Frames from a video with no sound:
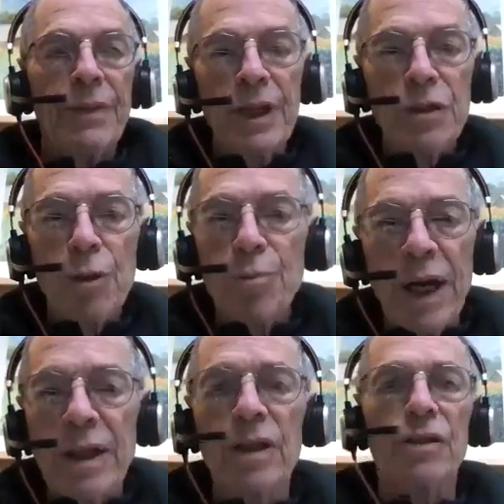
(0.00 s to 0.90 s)
these are
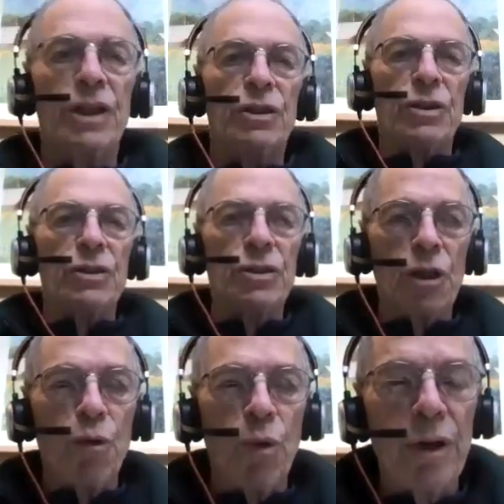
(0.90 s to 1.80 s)
brain diseases,
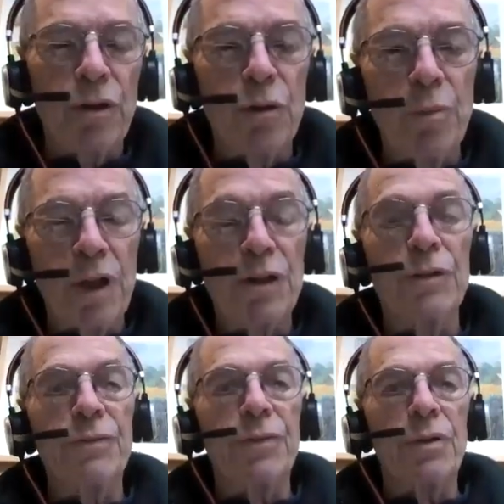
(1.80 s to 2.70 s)
according to much
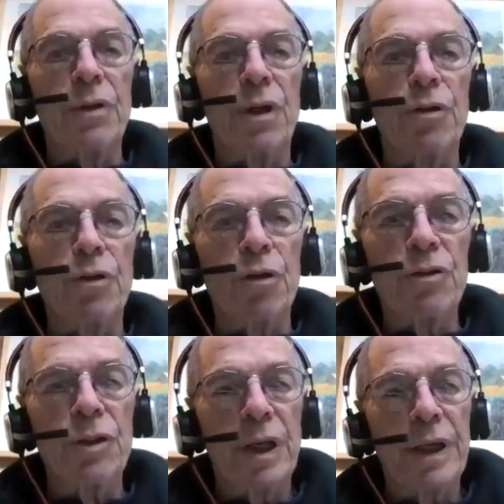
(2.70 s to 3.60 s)
of
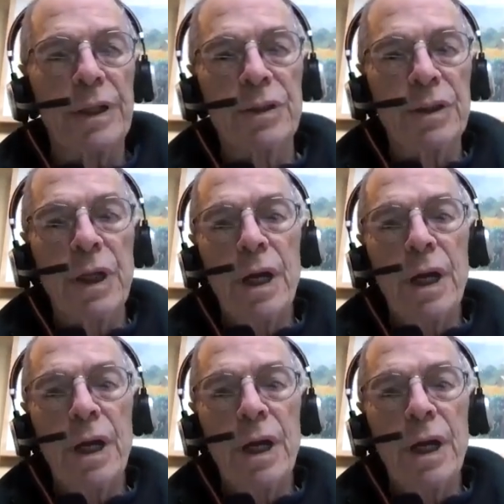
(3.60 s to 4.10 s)
neuroscience.